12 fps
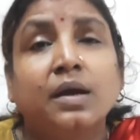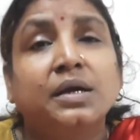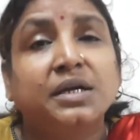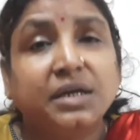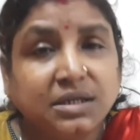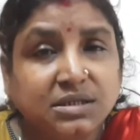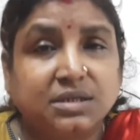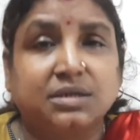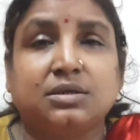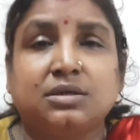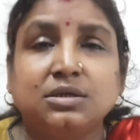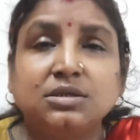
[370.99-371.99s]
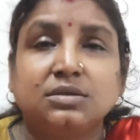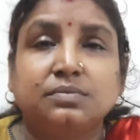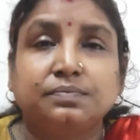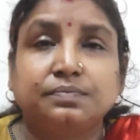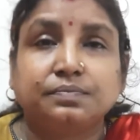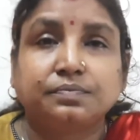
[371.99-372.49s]
He says,
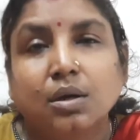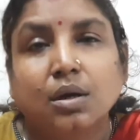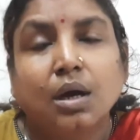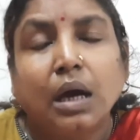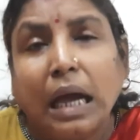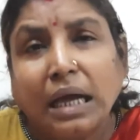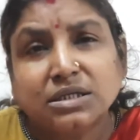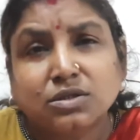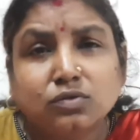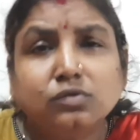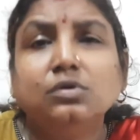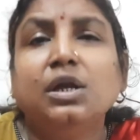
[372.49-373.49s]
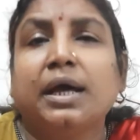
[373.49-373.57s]
"As soon